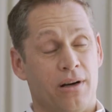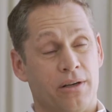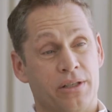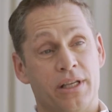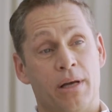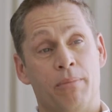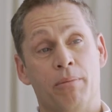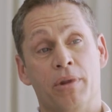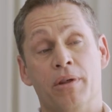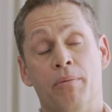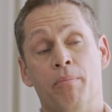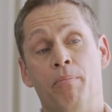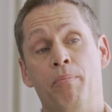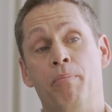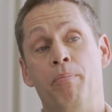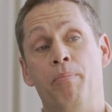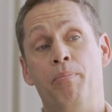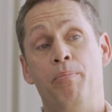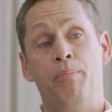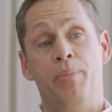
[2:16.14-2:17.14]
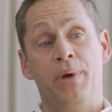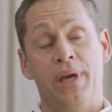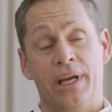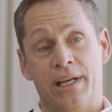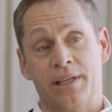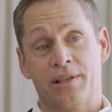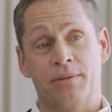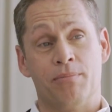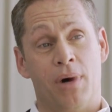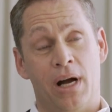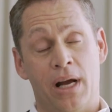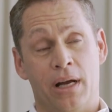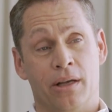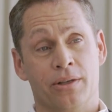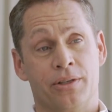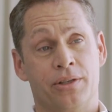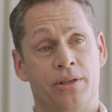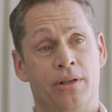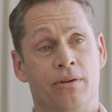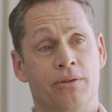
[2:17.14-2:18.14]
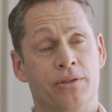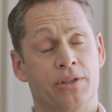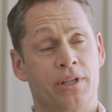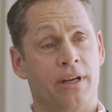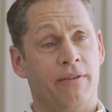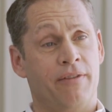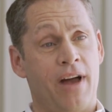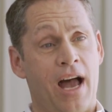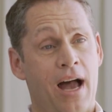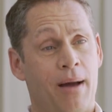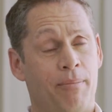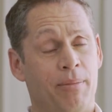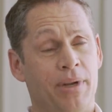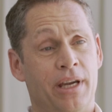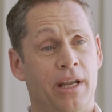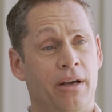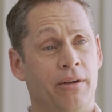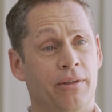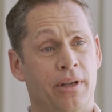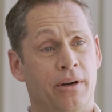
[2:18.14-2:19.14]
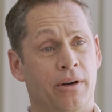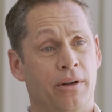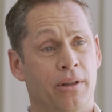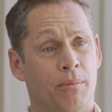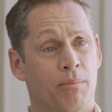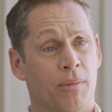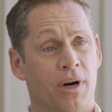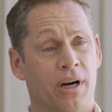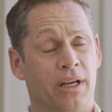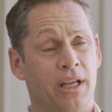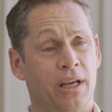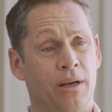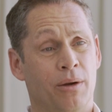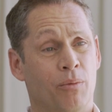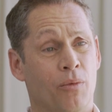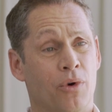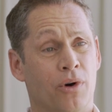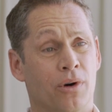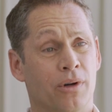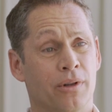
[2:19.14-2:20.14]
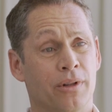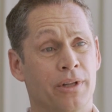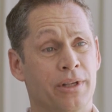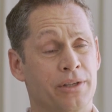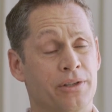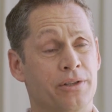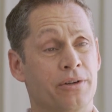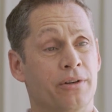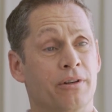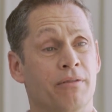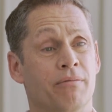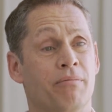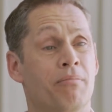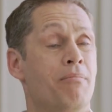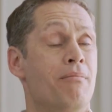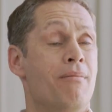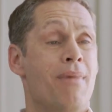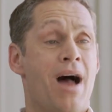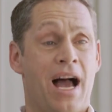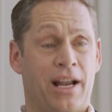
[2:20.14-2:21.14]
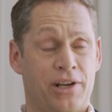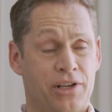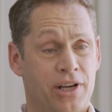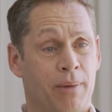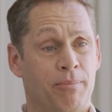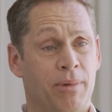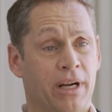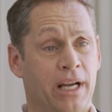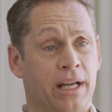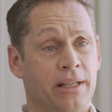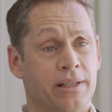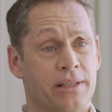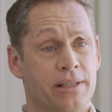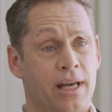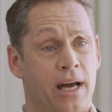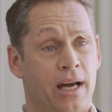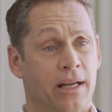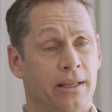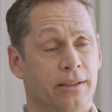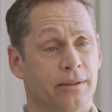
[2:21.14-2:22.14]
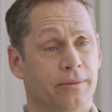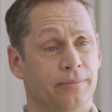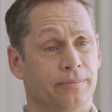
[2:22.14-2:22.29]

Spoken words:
are some of the biggest milestones that have happened out there in the marketing world that sort of match up against that?